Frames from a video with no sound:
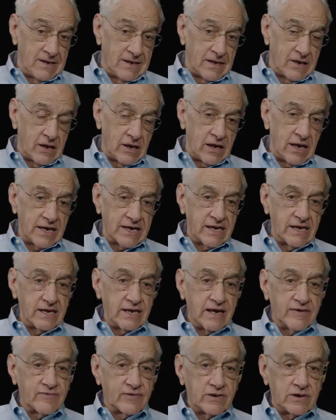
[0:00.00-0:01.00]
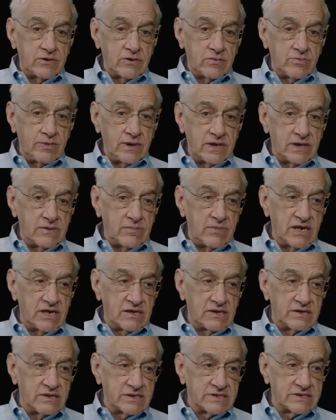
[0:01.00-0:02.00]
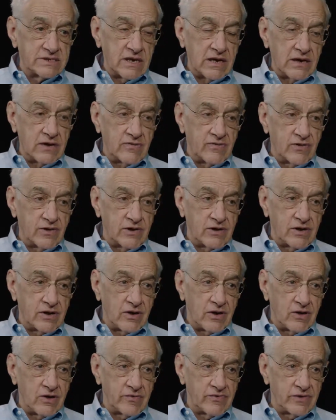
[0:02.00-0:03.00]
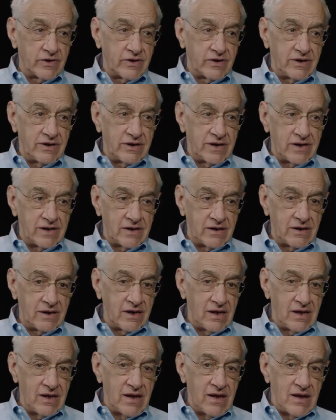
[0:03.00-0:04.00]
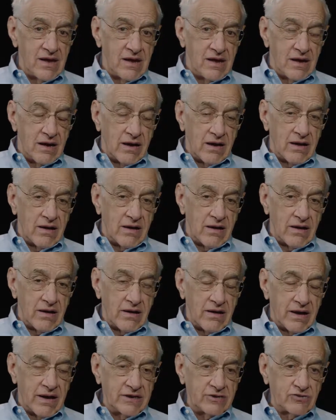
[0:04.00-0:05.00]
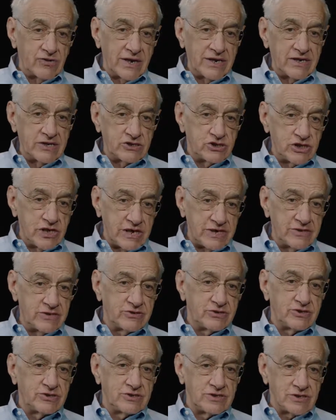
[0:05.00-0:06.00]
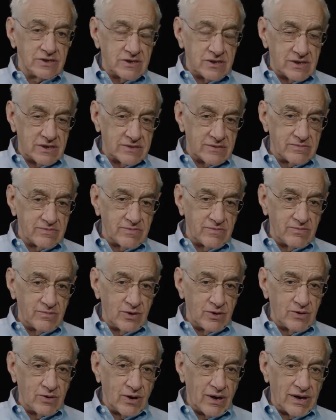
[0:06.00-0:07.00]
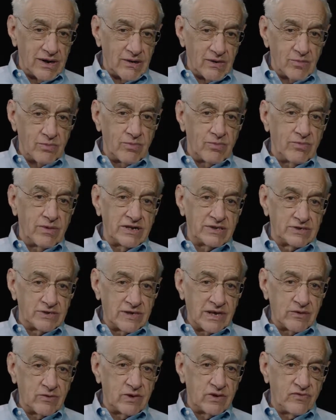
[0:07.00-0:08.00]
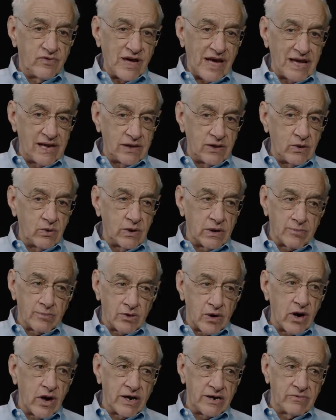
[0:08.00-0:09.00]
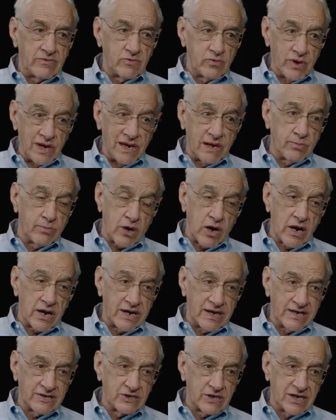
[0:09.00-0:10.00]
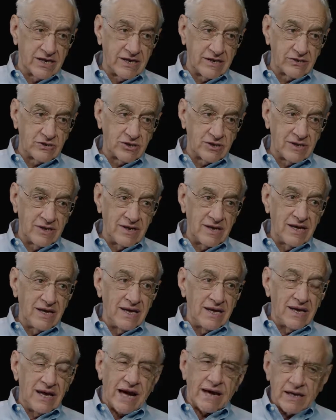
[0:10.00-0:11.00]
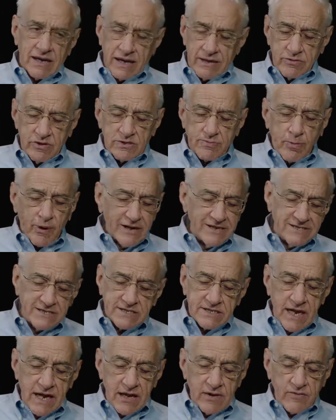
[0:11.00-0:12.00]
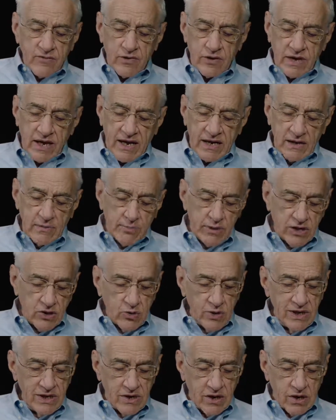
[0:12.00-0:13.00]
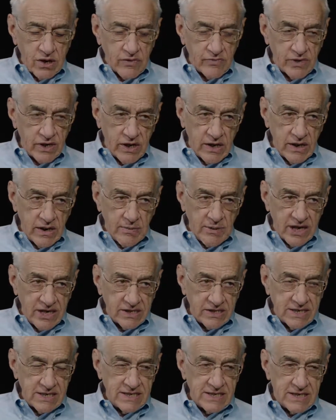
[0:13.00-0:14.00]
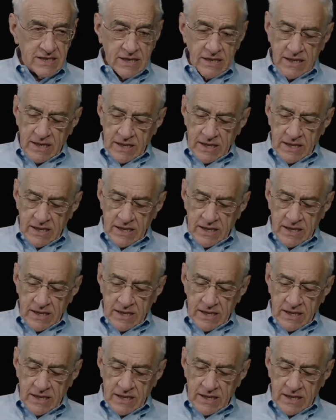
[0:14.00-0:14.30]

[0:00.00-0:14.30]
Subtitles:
are lucky enough to be admitted to Stanford and Harvard, and I try to judge, how much they would value a really broad education. I would place Stanford kind of between Harvard and MIT.